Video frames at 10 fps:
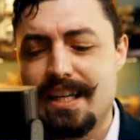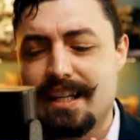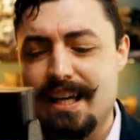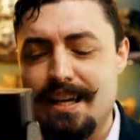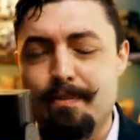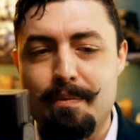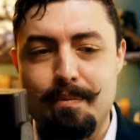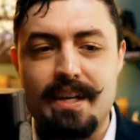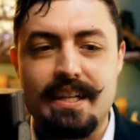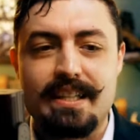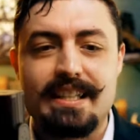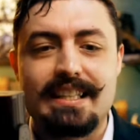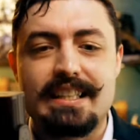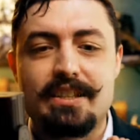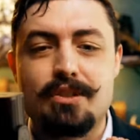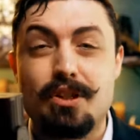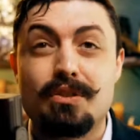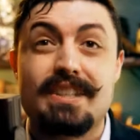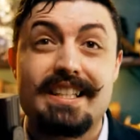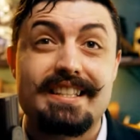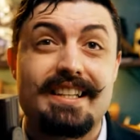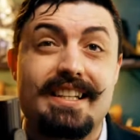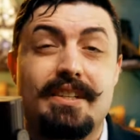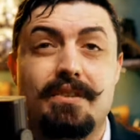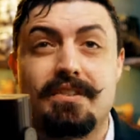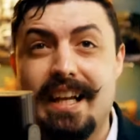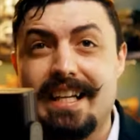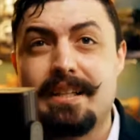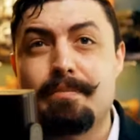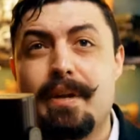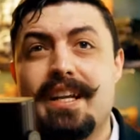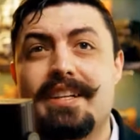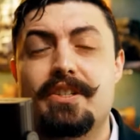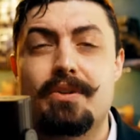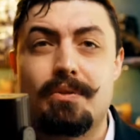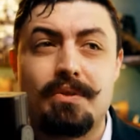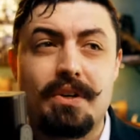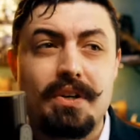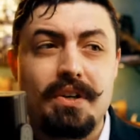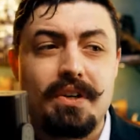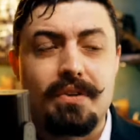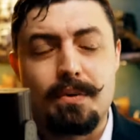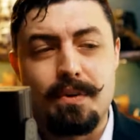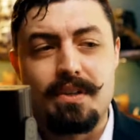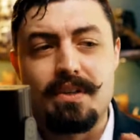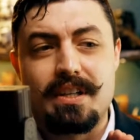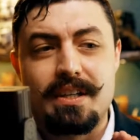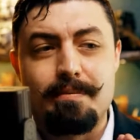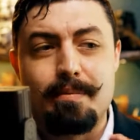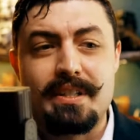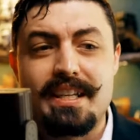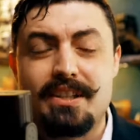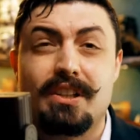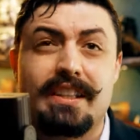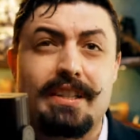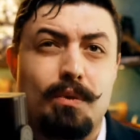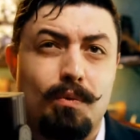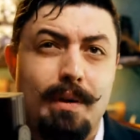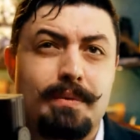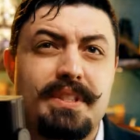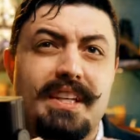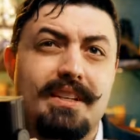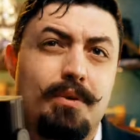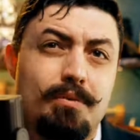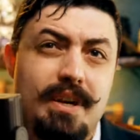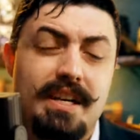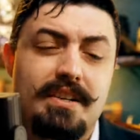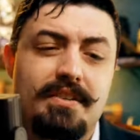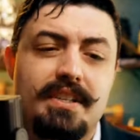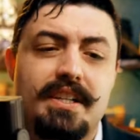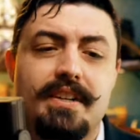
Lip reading: keep in mind is don't design your landing page or potentially your website around